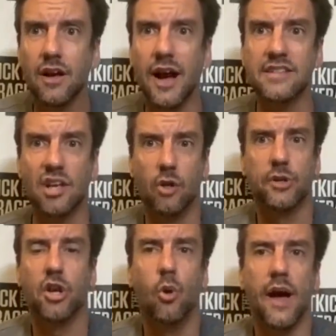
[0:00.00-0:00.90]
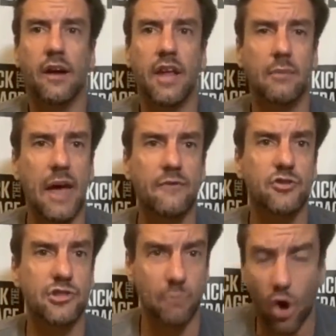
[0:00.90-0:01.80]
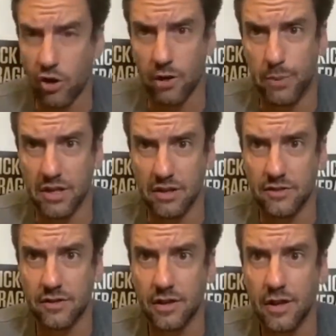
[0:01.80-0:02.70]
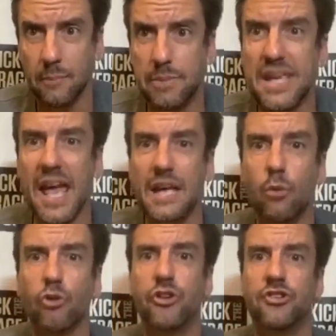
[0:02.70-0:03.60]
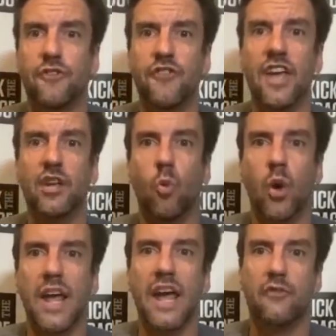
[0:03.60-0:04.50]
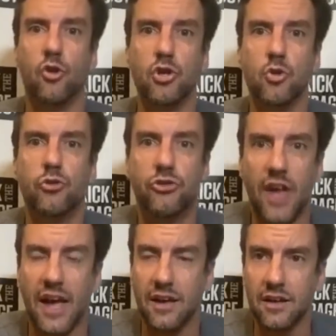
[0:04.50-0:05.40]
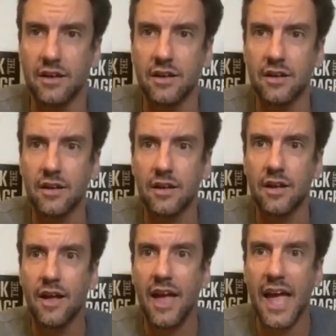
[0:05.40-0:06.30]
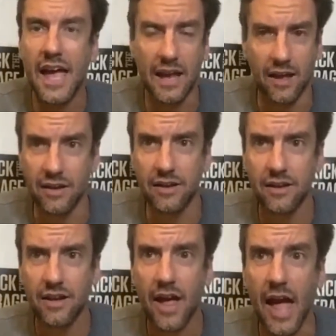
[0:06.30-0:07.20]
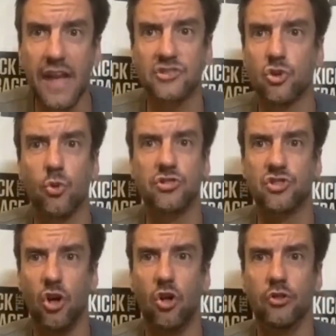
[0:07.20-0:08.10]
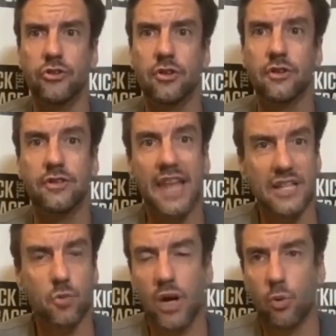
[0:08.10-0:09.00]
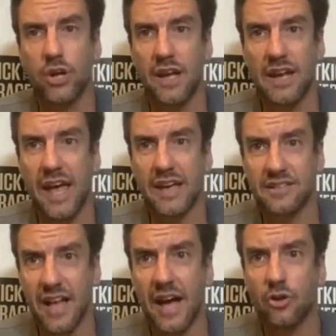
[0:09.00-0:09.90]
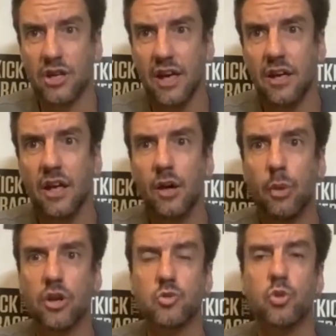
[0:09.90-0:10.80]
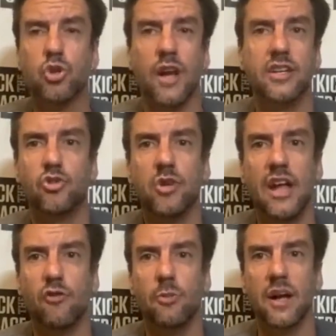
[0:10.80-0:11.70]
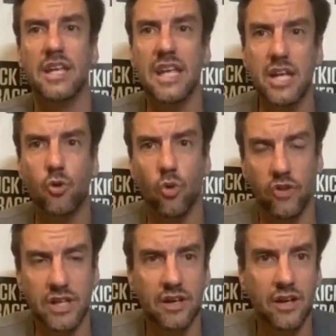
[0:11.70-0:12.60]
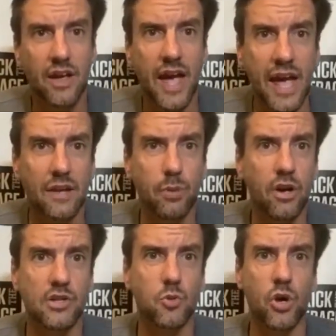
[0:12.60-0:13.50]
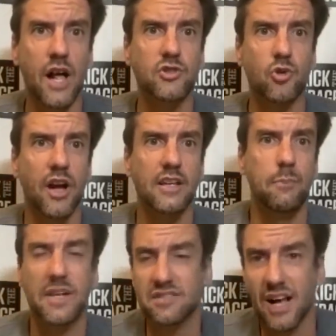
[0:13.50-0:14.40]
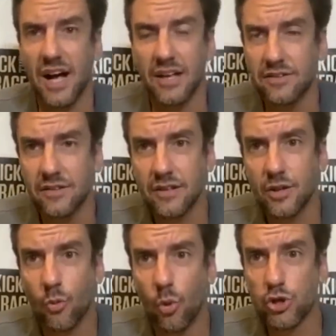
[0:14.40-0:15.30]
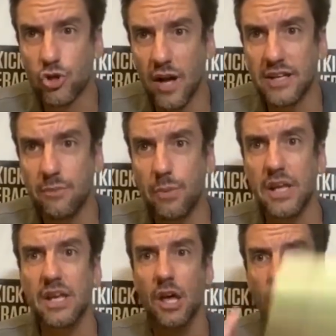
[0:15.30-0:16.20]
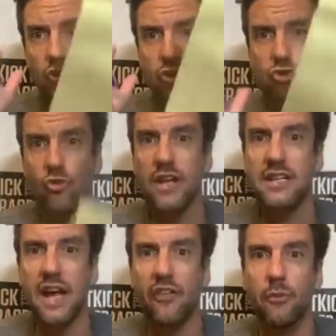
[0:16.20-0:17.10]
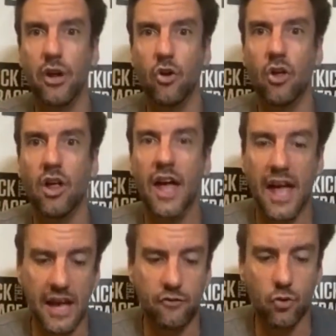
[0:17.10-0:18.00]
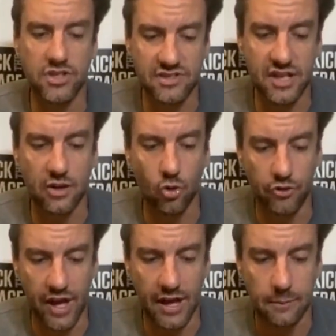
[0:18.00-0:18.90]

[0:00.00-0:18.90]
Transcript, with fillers: I tell them to go out and have smart opinions. Be able to defend whatever you say. And as a result, that's why we're kicking ass at OutKick, because we're trying to treat everybody equally, and because we're not trying to pick sides. We're trying to be straight down the middle every single day.